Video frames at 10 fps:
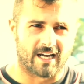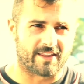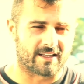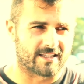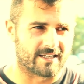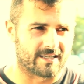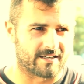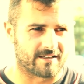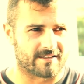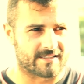I think
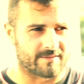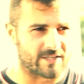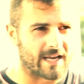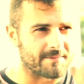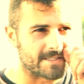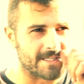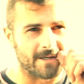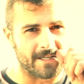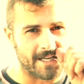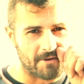the sometimes you
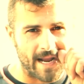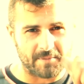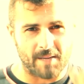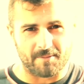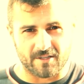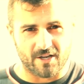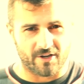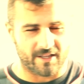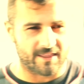know you get wrapped up in knowing,